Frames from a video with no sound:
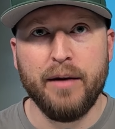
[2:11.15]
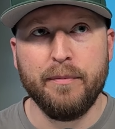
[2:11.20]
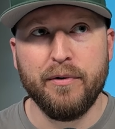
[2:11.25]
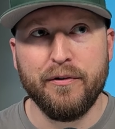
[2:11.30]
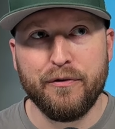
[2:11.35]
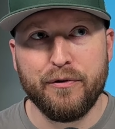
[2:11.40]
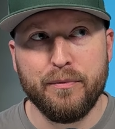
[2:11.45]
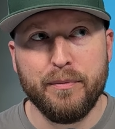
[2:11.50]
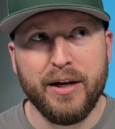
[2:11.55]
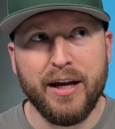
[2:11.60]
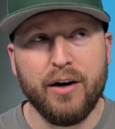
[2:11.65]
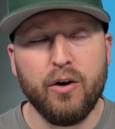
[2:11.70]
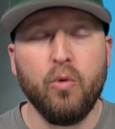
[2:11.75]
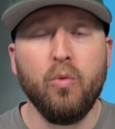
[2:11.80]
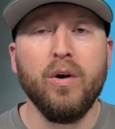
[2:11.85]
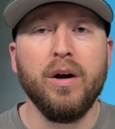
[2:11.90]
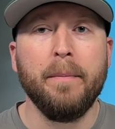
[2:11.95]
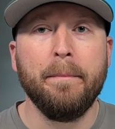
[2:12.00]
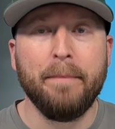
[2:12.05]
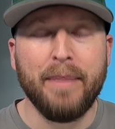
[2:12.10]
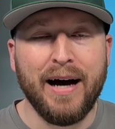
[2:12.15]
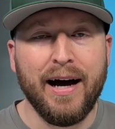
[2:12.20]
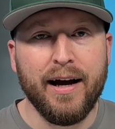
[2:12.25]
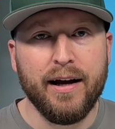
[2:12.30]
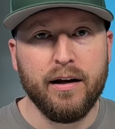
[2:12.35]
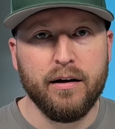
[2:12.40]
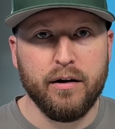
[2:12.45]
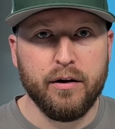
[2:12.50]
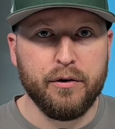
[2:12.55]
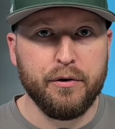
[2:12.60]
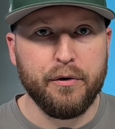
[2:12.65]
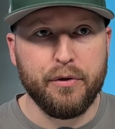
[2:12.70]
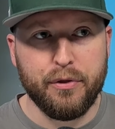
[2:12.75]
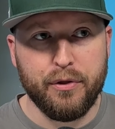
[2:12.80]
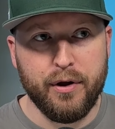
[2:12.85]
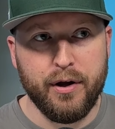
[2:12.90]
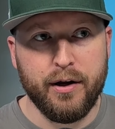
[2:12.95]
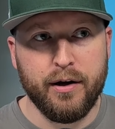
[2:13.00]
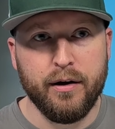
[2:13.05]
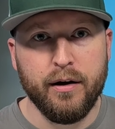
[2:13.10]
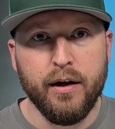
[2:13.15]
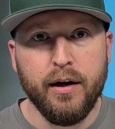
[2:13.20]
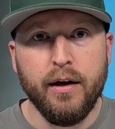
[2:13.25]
But for me, I don't want to buy another thing